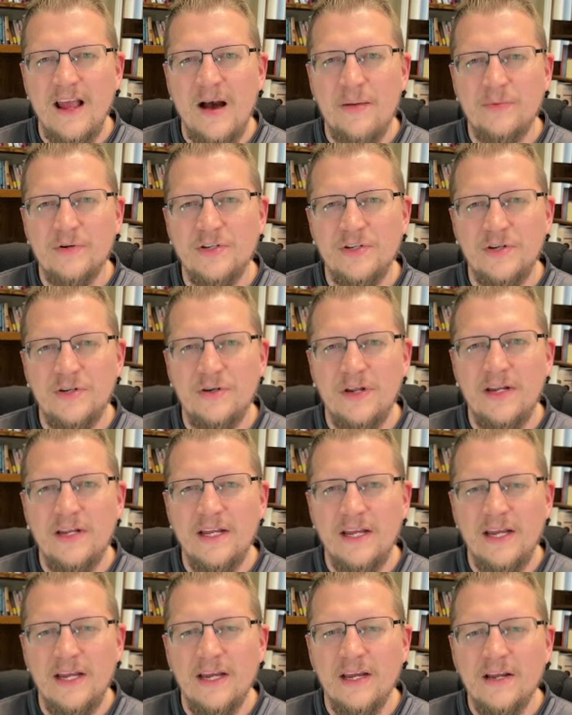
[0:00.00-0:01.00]
the
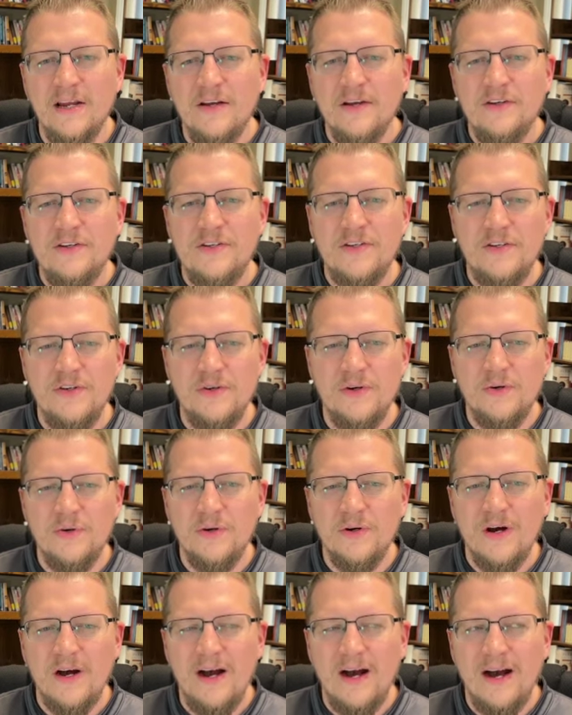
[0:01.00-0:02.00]
opportunity
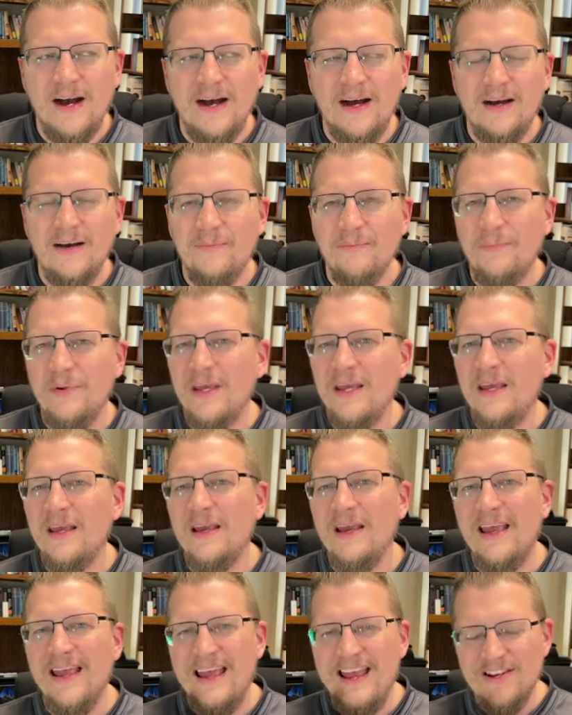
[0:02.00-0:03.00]
to
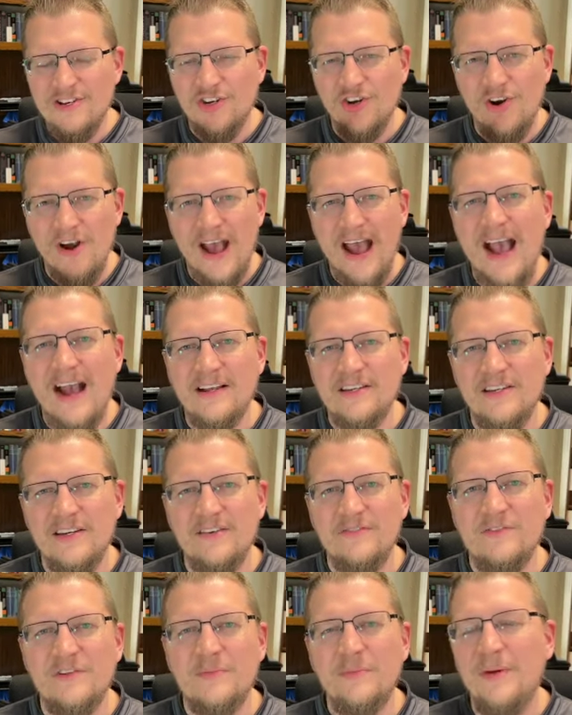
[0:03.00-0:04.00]
be
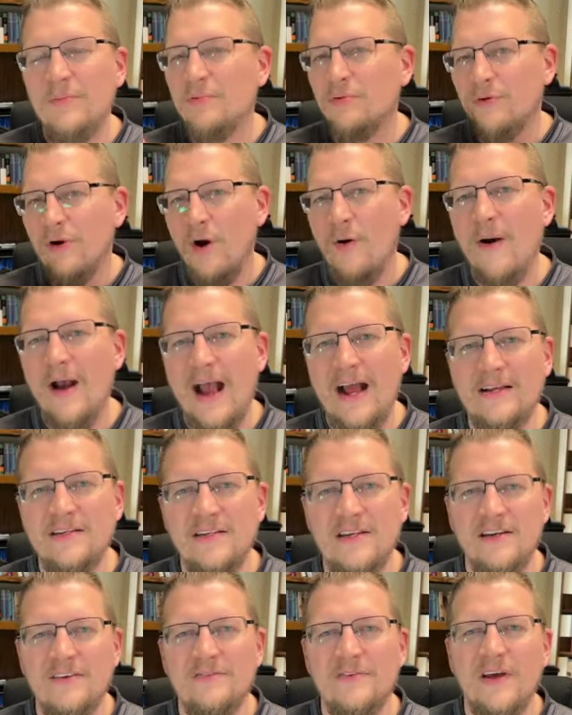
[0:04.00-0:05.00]
interactive, to be
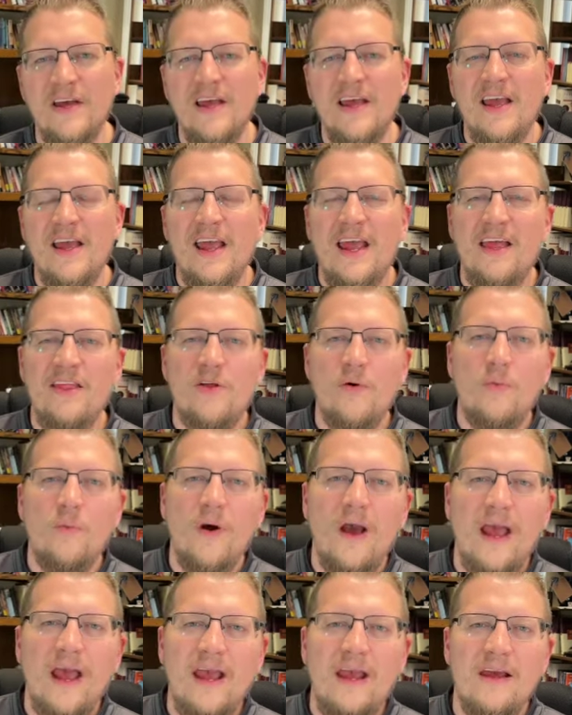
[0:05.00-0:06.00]
proactive in the
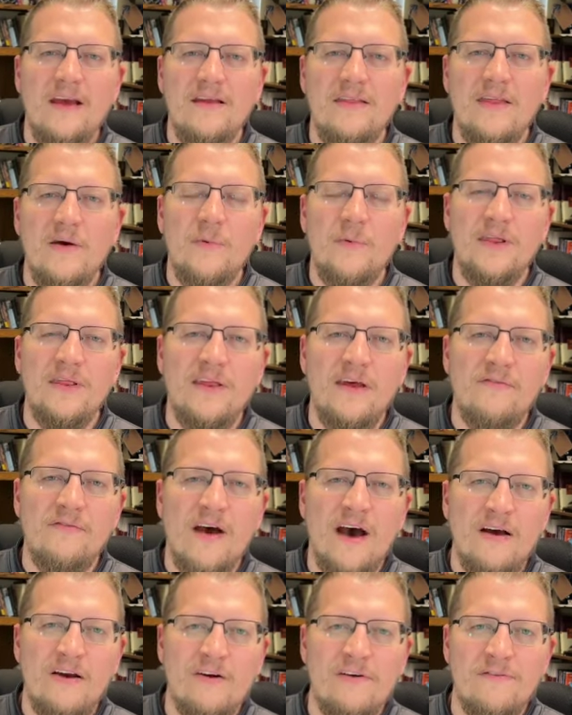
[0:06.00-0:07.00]
way that we live
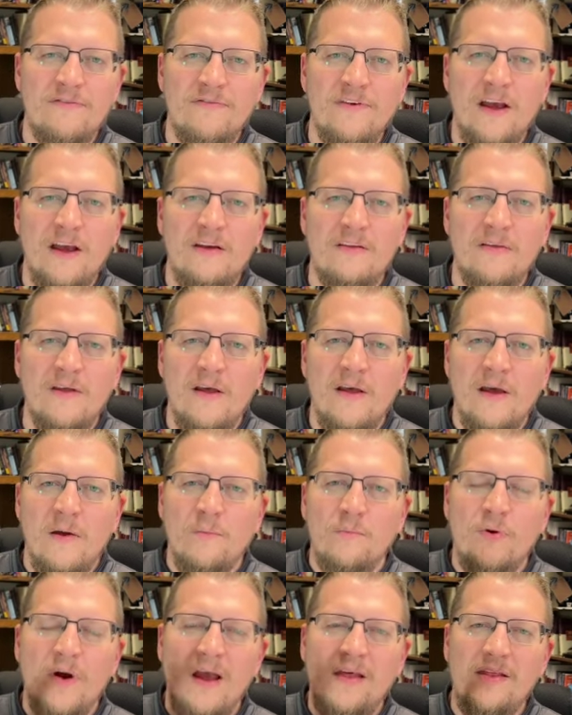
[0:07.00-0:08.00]
out our faith.
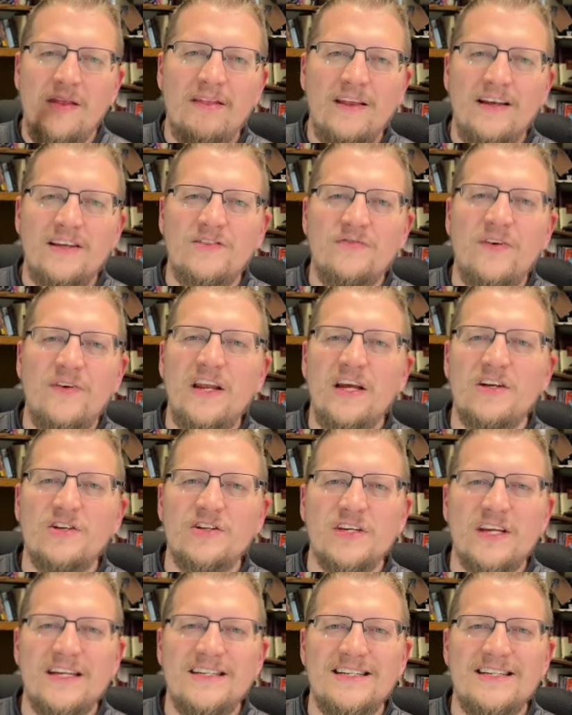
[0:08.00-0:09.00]
Pray that these
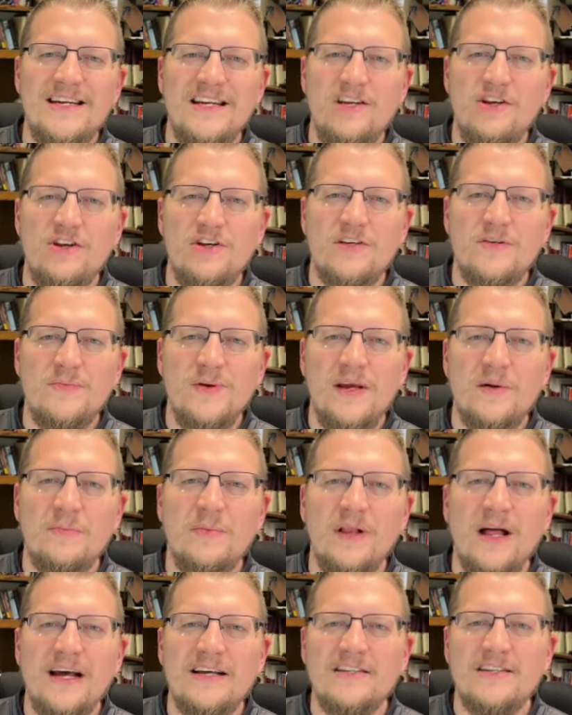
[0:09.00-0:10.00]
videos continue to be a
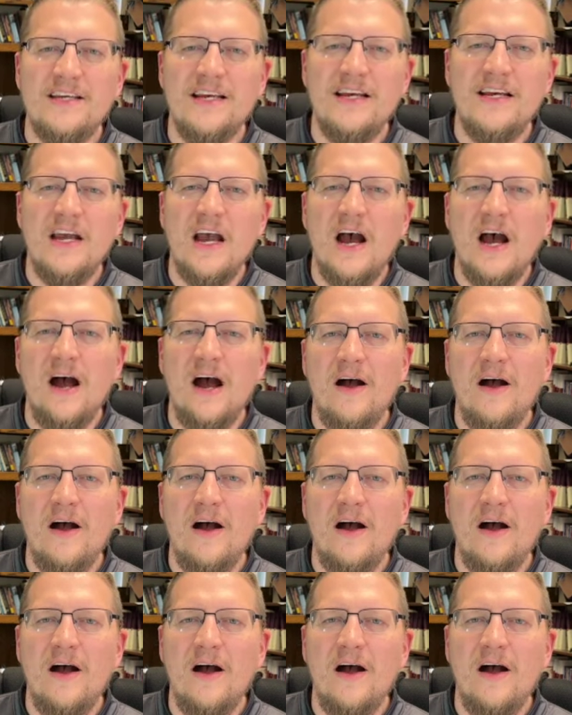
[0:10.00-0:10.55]
blessing.